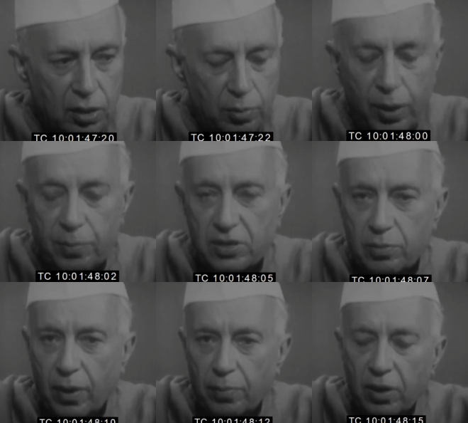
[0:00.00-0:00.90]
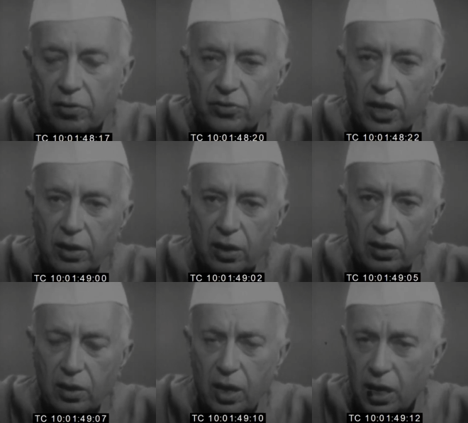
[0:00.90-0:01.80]
the People's Republic of China
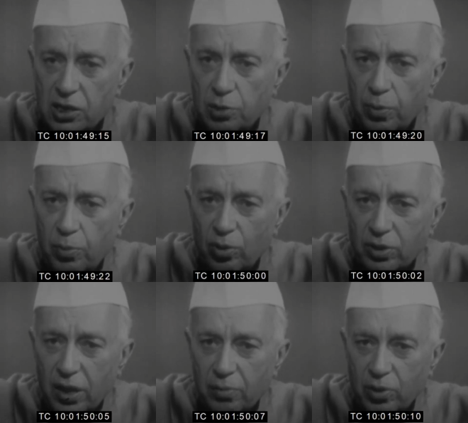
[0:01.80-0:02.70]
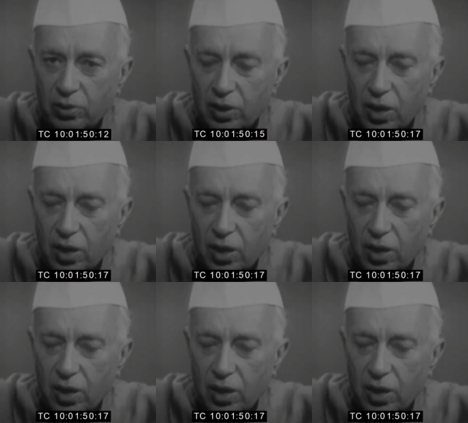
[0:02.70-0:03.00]
has to be brought in because